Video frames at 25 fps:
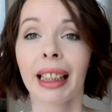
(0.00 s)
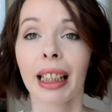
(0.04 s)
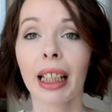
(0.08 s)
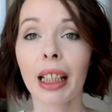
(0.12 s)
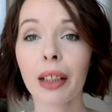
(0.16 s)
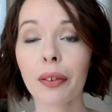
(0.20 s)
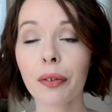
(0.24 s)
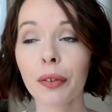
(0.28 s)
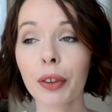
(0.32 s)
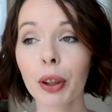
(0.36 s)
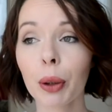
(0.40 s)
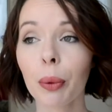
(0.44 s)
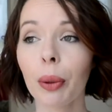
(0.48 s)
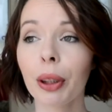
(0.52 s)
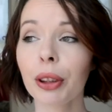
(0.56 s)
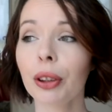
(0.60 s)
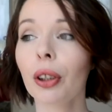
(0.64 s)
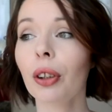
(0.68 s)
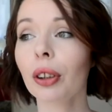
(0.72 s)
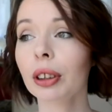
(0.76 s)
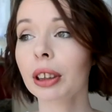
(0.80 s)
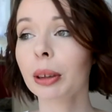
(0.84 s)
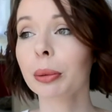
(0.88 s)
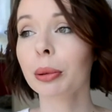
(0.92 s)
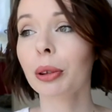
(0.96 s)
If you are
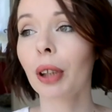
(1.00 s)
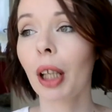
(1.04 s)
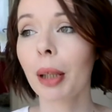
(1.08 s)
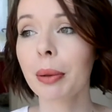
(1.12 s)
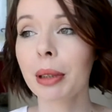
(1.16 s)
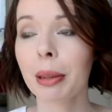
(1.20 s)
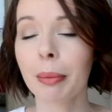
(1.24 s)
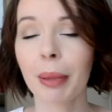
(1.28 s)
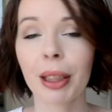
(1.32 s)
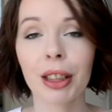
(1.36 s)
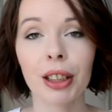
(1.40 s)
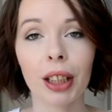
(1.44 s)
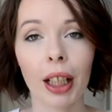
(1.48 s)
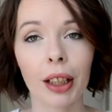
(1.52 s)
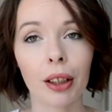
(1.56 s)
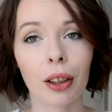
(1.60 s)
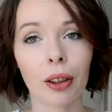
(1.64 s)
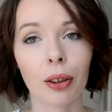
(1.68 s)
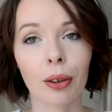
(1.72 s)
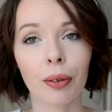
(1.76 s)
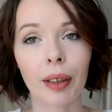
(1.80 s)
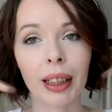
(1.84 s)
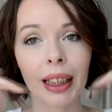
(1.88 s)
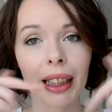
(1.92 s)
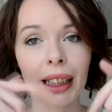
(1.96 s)
not subscribed to my channel
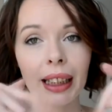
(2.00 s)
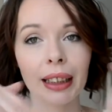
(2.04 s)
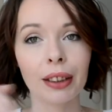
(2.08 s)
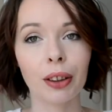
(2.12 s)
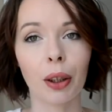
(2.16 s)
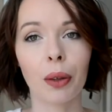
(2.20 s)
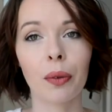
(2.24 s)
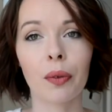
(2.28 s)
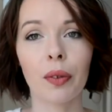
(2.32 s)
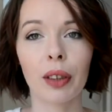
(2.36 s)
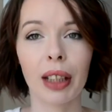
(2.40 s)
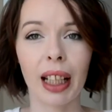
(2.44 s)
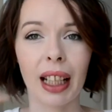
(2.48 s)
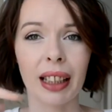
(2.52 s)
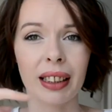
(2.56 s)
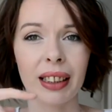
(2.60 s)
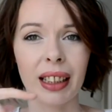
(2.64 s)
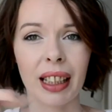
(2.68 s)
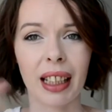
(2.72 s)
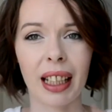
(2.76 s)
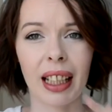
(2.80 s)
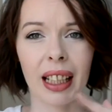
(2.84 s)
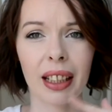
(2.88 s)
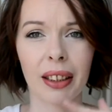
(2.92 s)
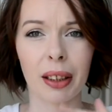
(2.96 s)
already, don't forget
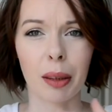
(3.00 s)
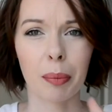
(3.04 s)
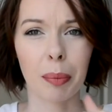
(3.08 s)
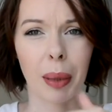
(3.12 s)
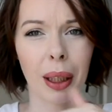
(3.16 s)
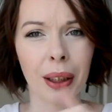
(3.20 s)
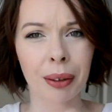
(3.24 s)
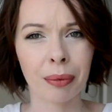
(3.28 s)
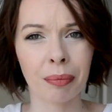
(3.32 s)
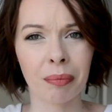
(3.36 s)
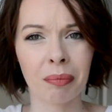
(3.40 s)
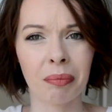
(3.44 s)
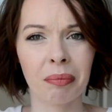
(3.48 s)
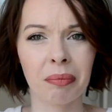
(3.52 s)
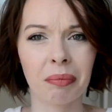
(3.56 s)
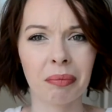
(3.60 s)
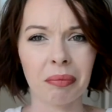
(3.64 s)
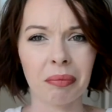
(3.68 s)
to hit the button.